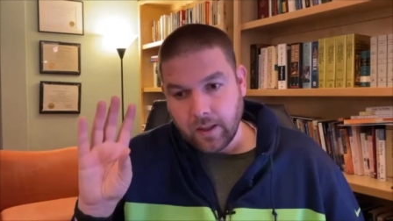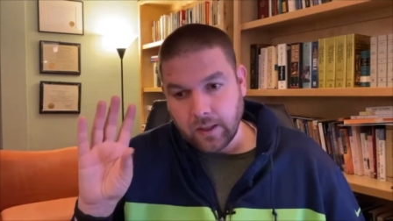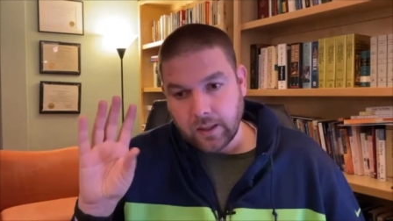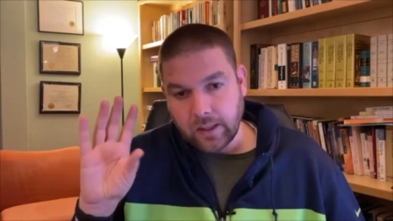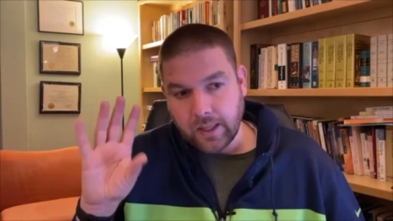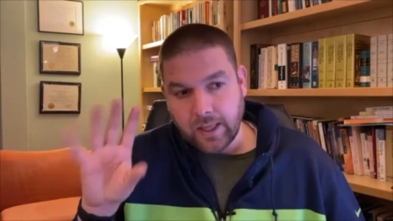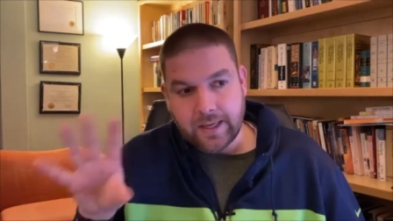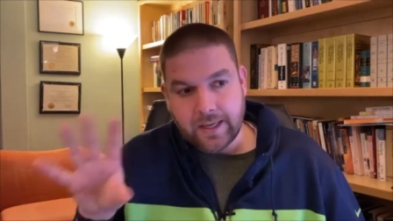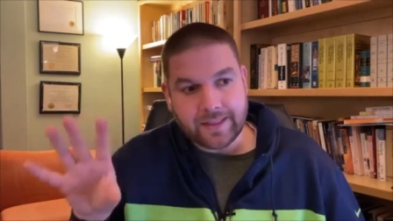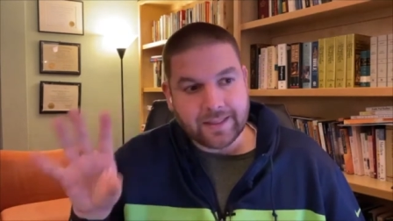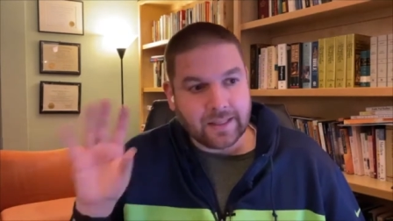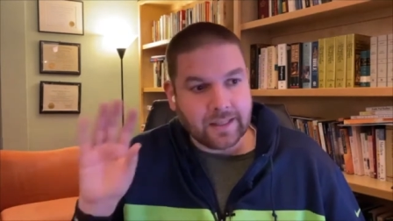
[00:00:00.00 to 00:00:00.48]

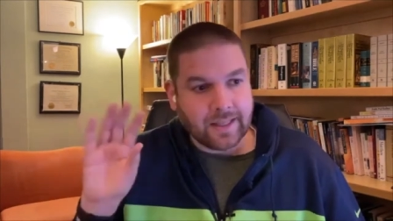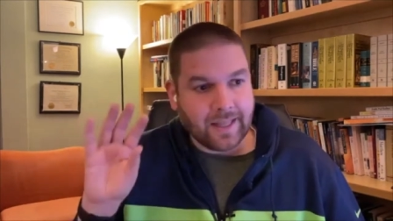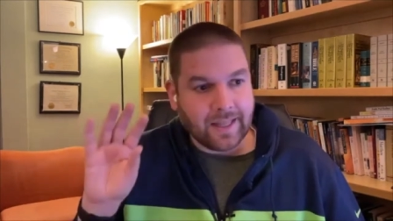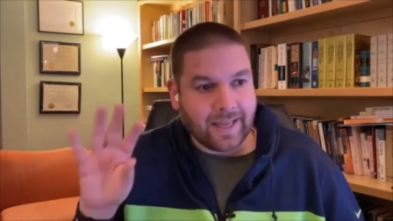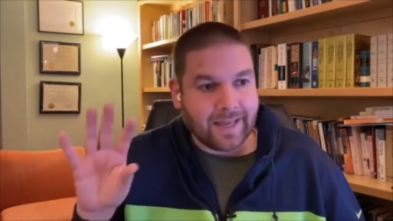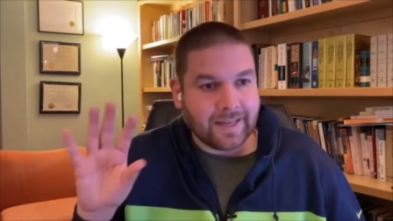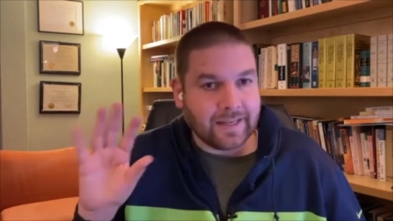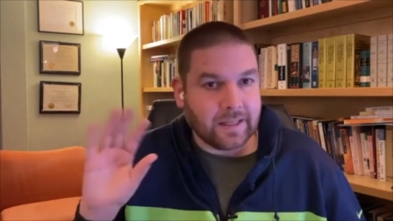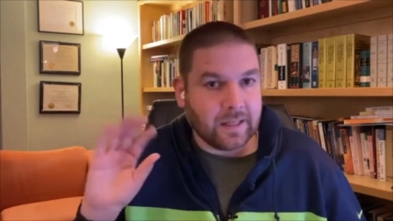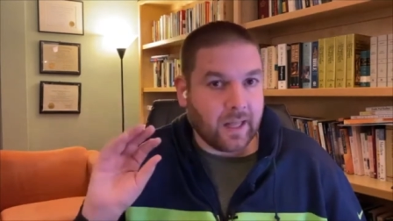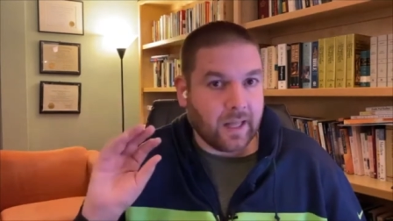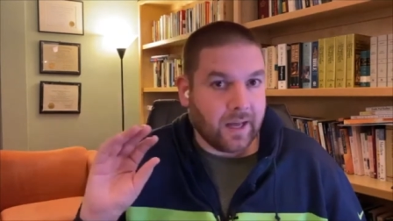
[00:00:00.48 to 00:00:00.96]
letting the
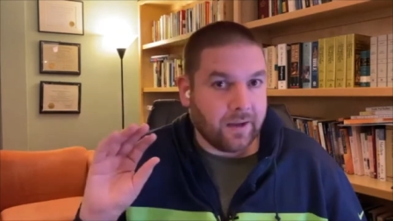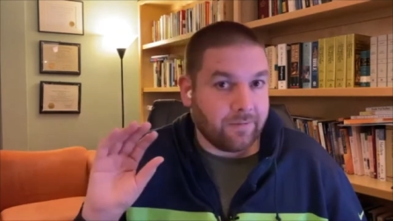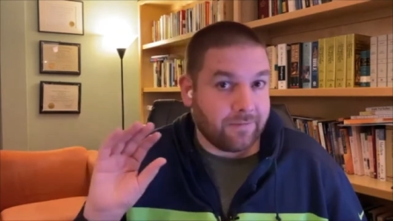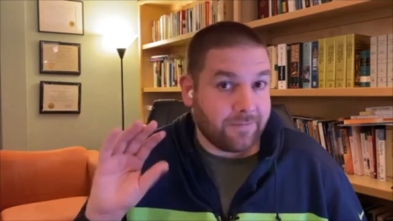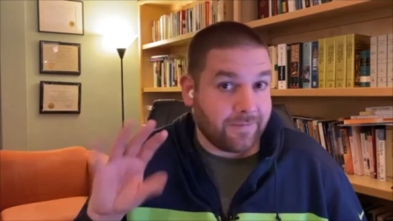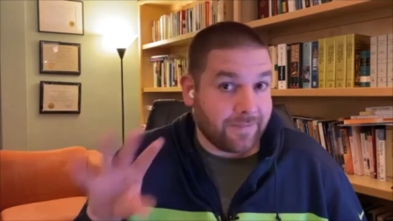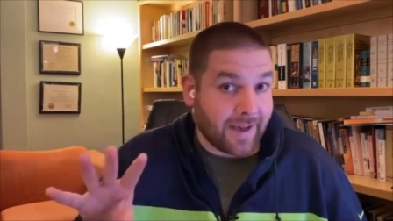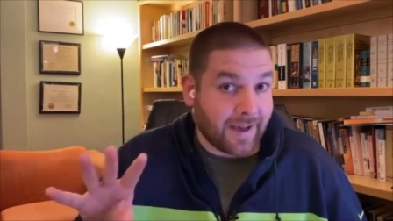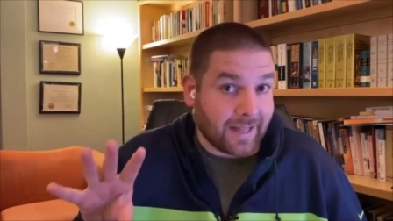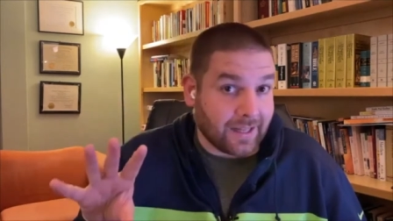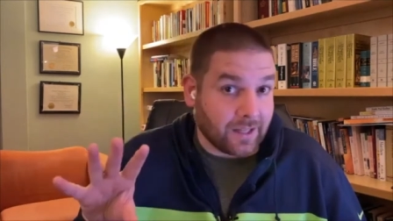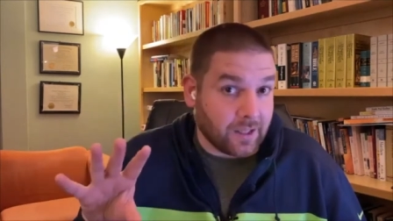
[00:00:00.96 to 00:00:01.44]
land lie
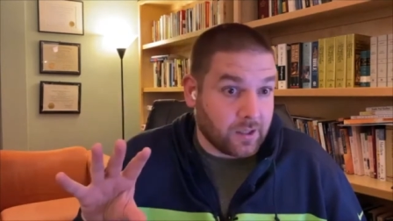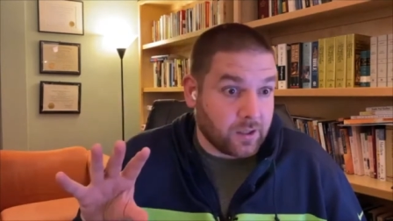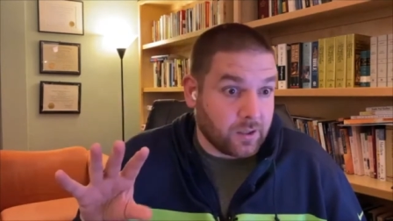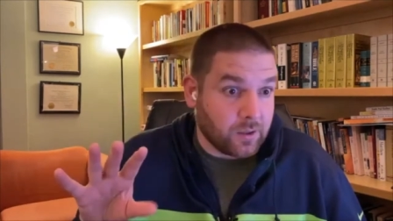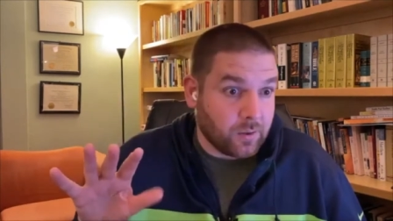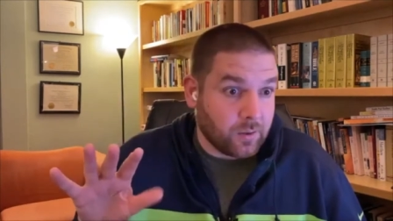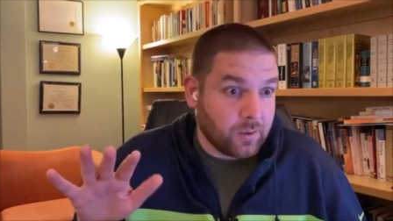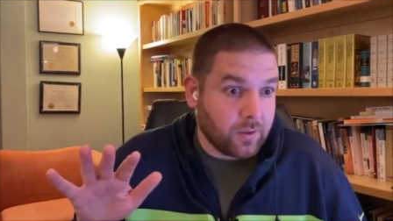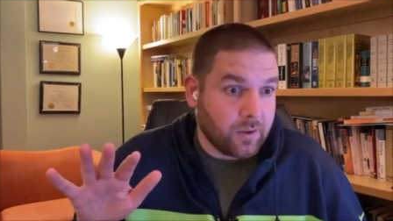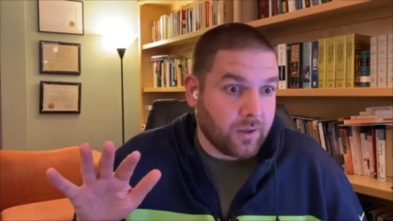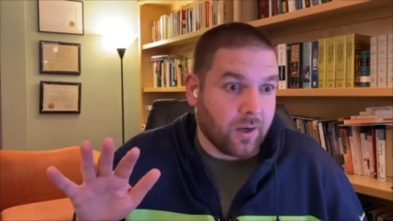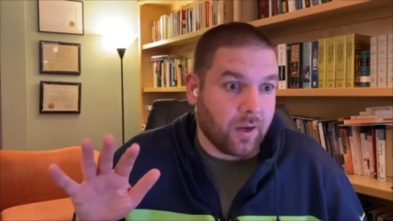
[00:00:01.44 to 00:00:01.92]

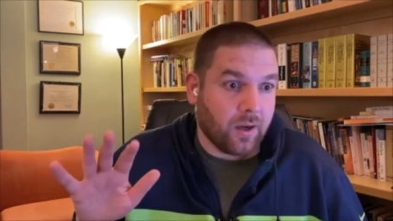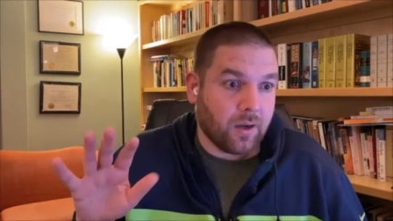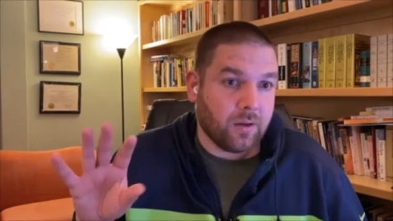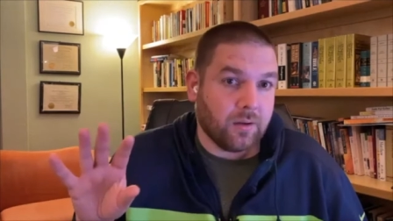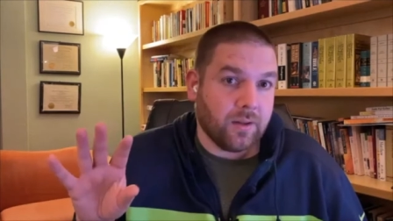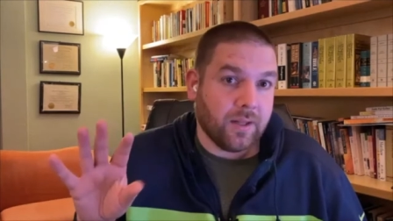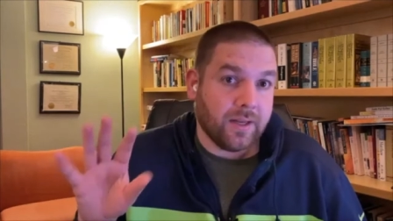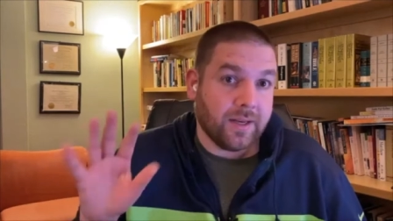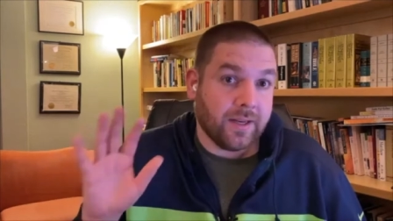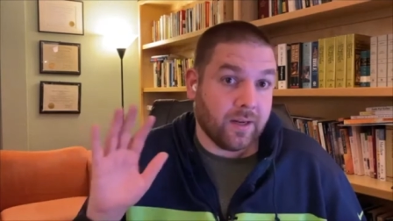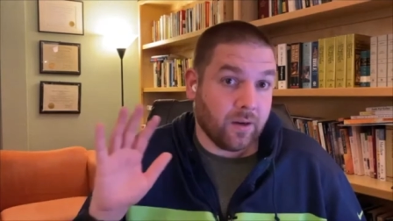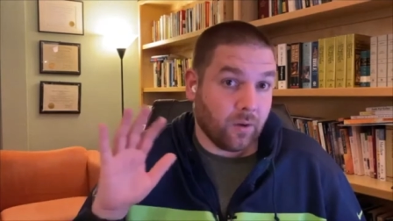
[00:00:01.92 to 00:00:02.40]
fallow, uh,
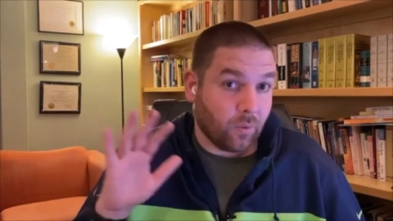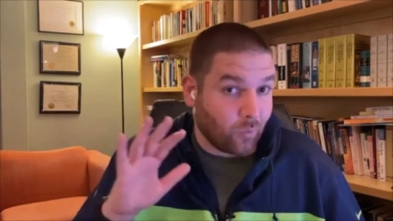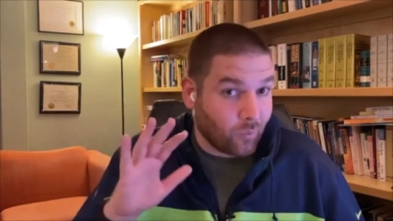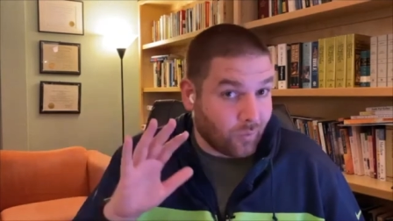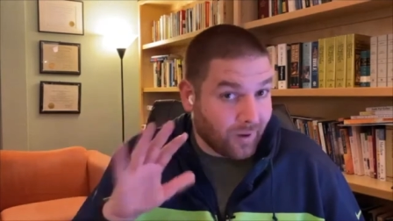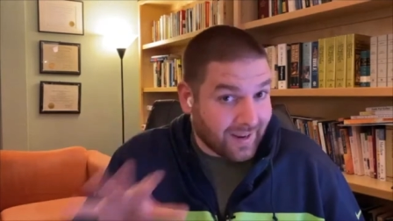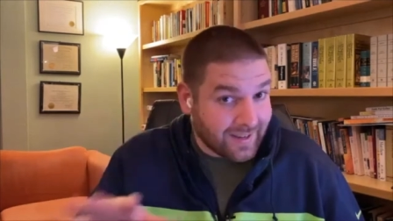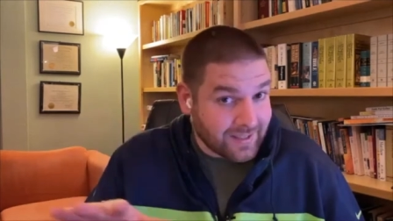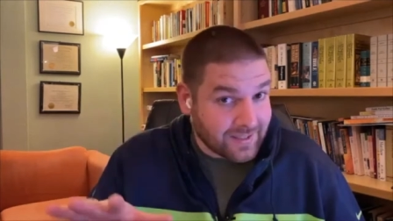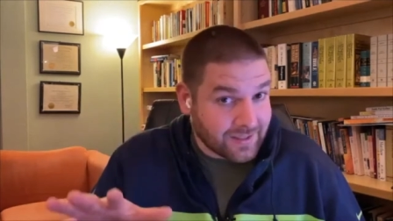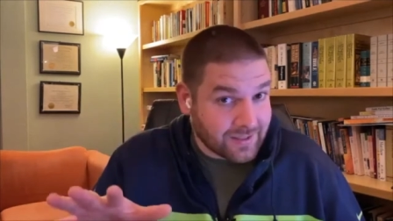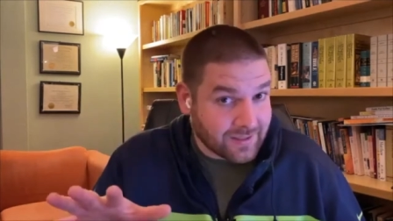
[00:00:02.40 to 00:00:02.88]
letting it
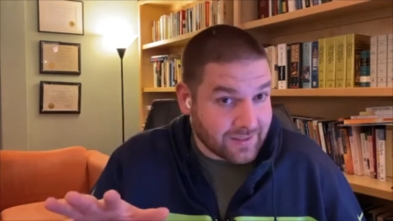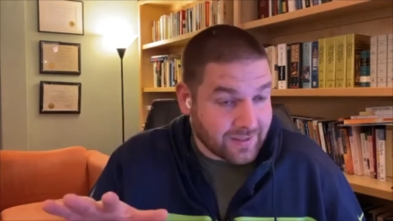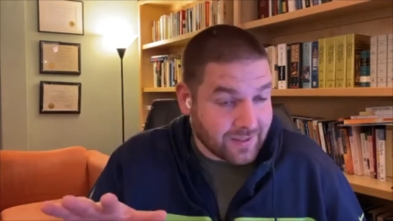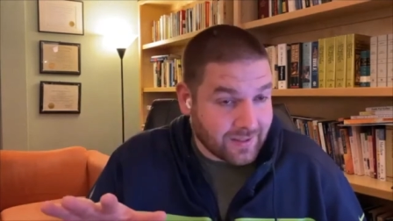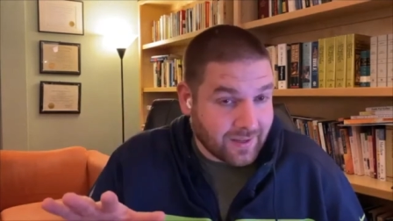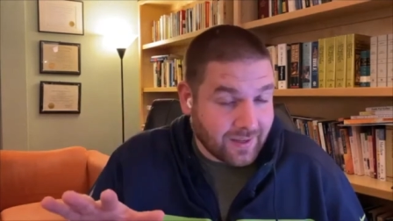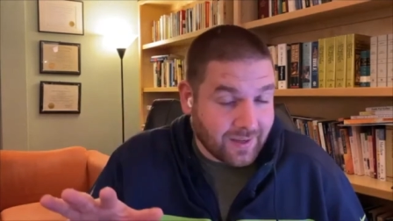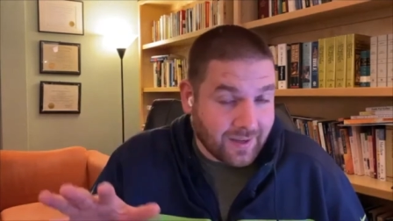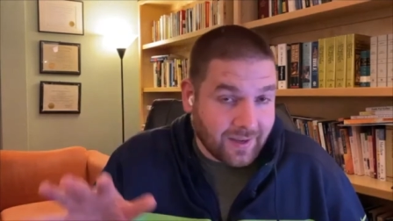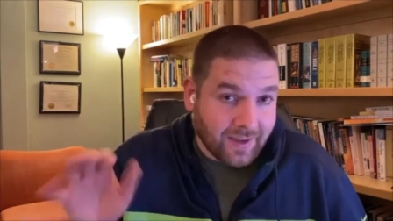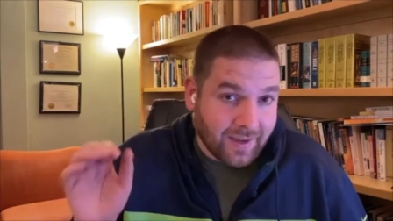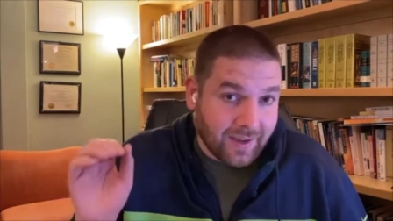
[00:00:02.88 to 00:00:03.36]
rest.
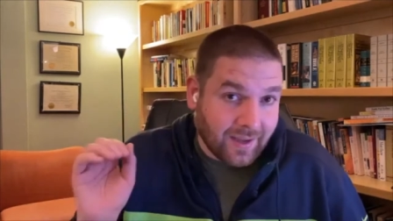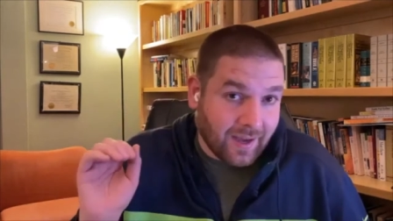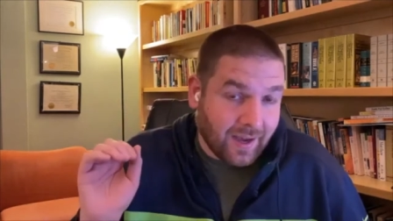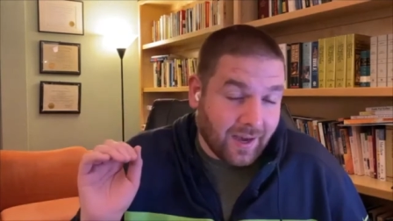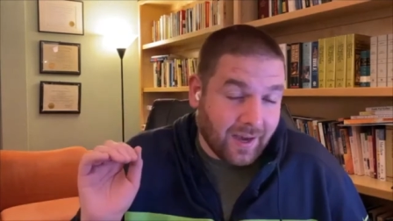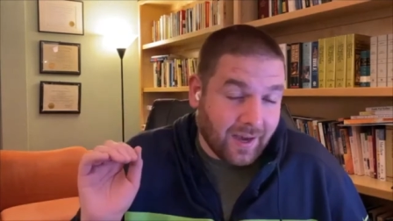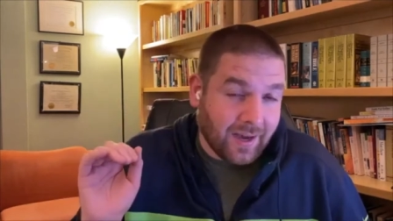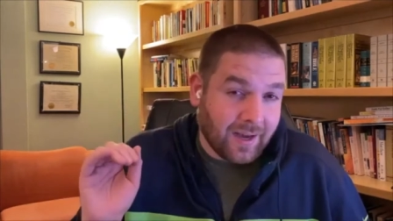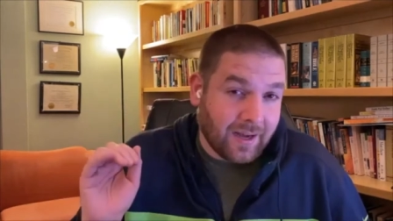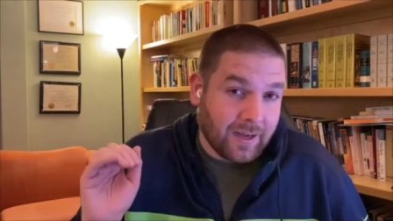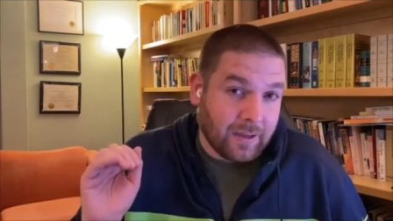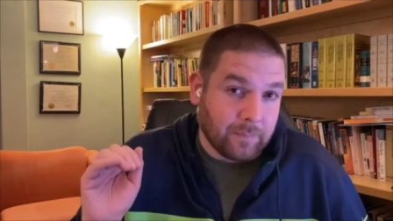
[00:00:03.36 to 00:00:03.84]

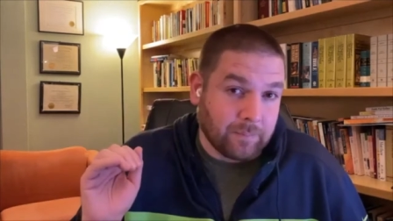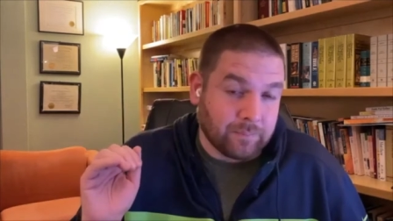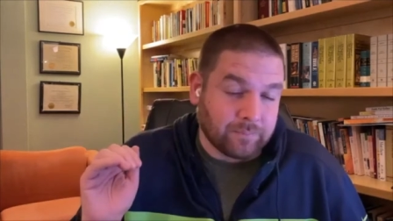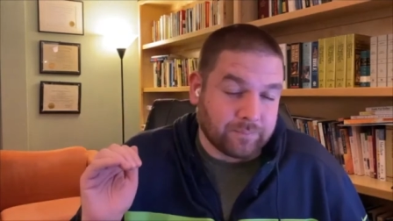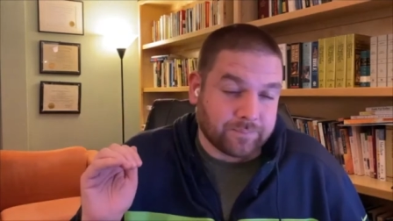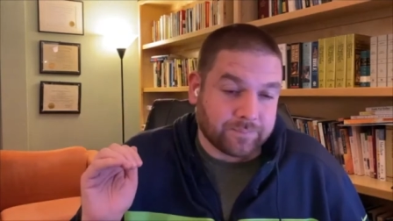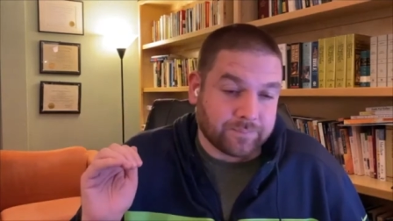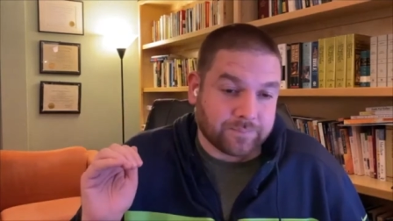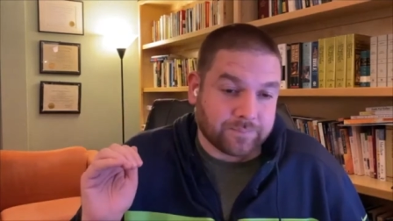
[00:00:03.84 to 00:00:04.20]
Um,